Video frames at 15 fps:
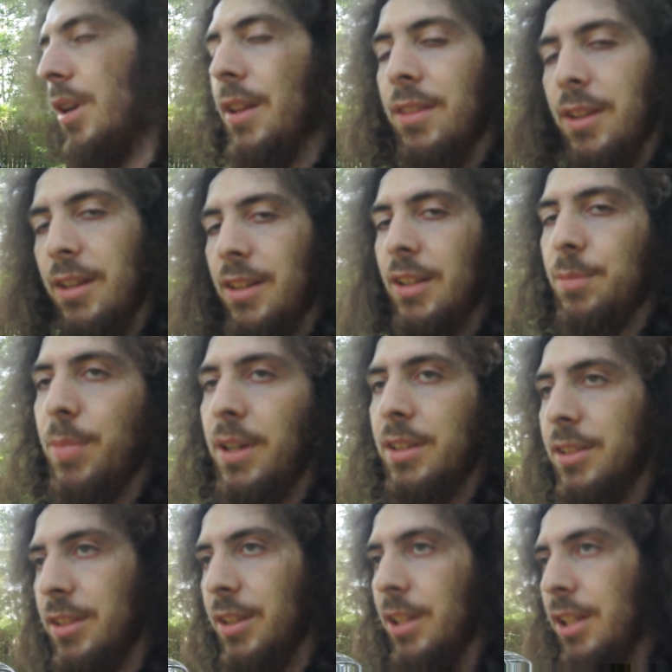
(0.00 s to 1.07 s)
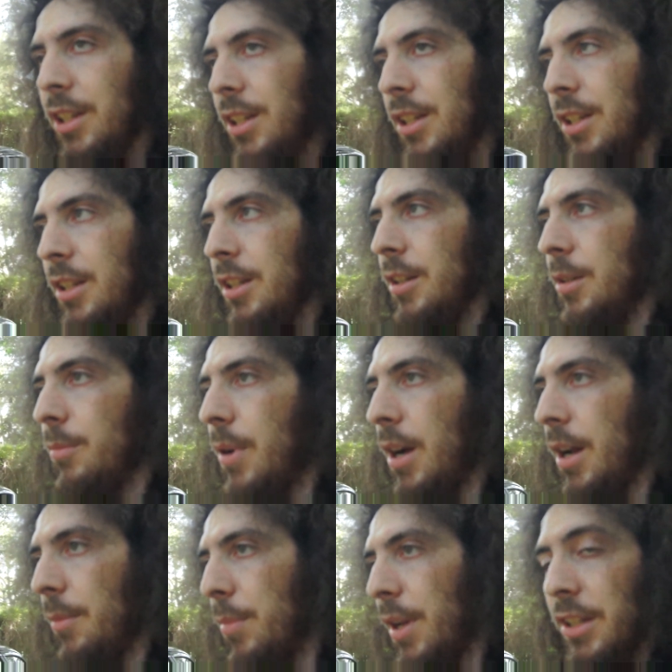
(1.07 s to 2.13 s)
And I think that's basically
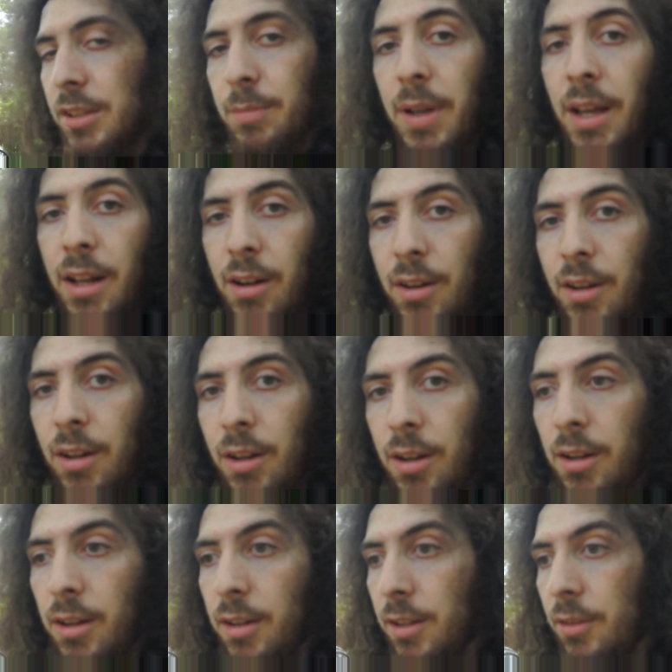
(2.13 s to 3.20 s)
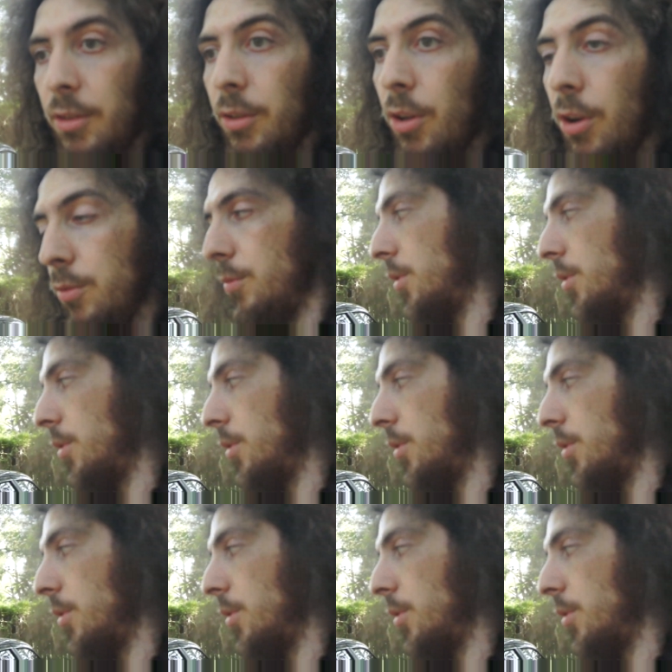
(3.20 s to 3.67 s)
my best bet in the long